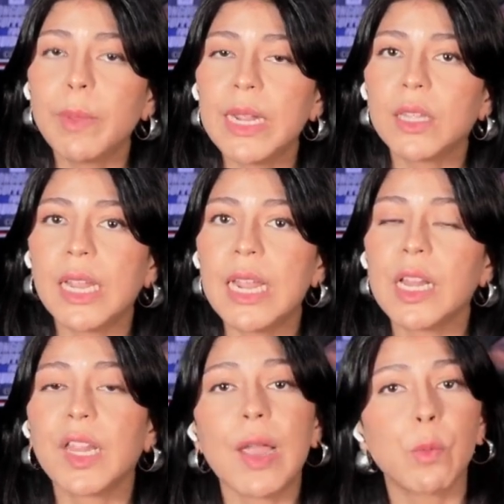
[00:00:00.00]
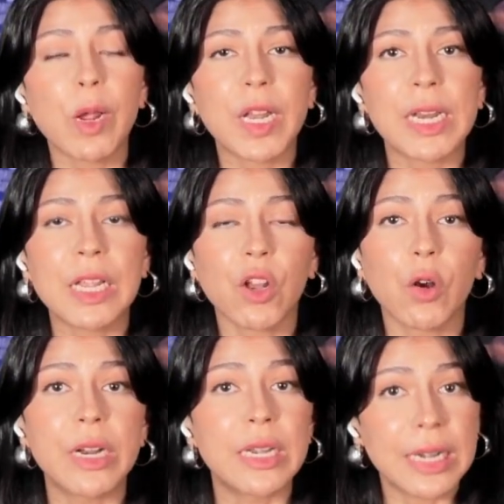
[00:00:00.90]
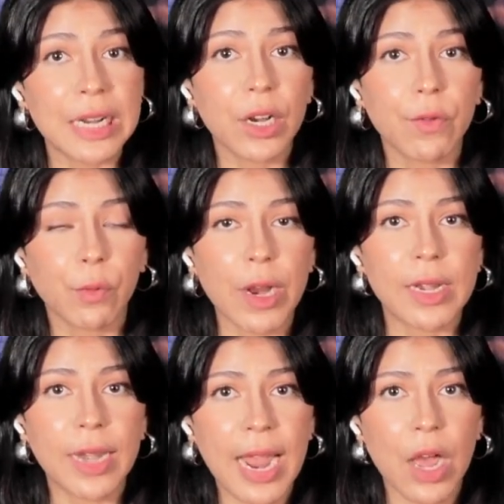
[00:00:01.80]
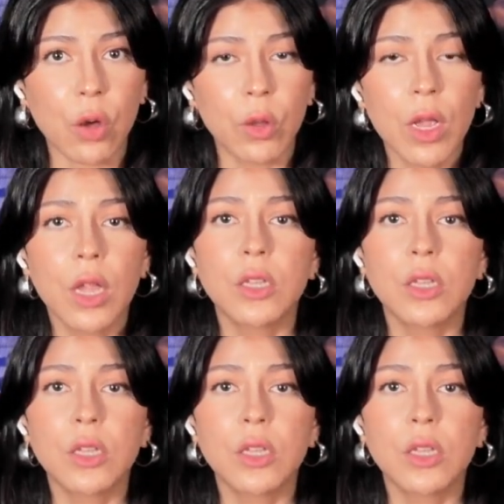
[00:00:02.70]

main things that residents are in need of right now.